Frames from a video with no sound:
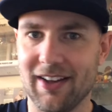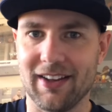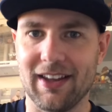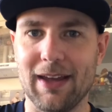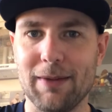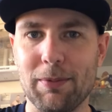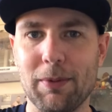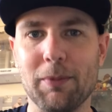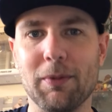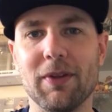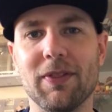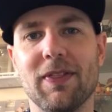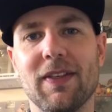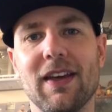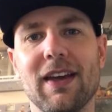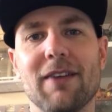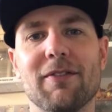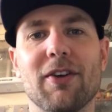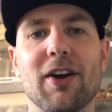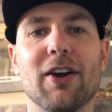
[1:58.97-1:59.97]
keeping with
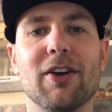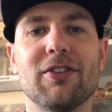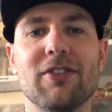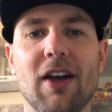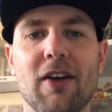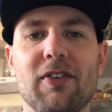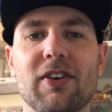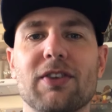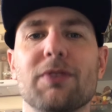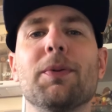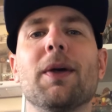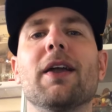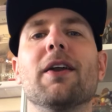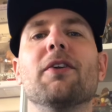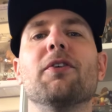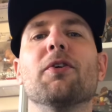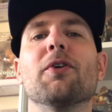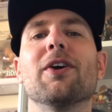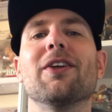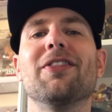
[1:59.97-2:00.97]
the very
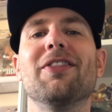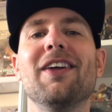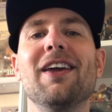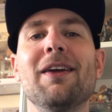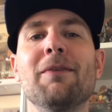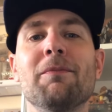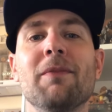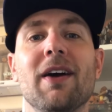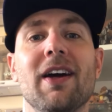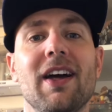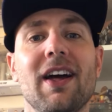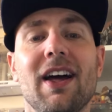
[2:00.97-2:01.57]
self-explanatory theme.